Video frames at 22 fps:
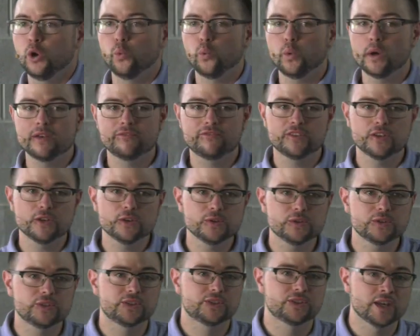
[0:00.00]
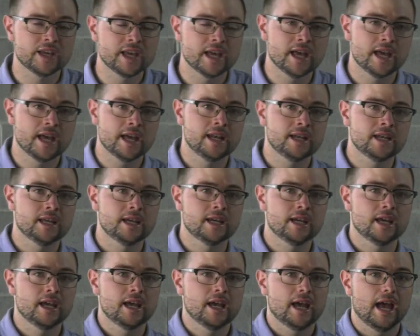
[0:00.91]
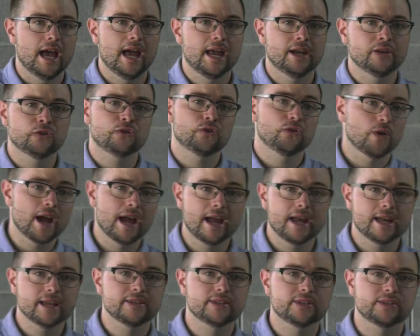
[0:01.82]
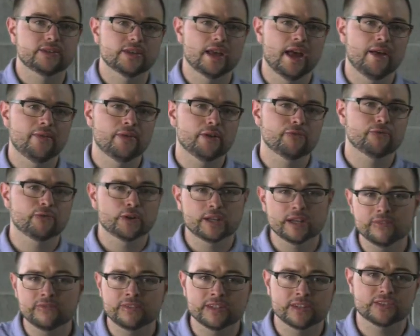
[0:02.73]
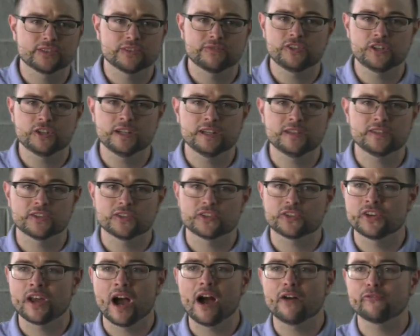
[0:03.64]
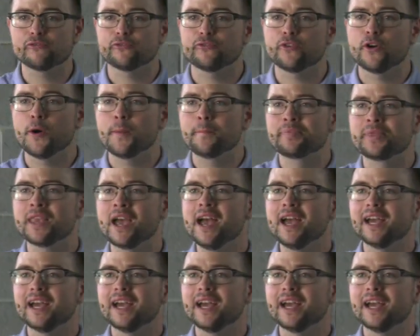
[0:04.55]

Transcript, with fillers: We view sin and grace and the forgiveness of Jesus not from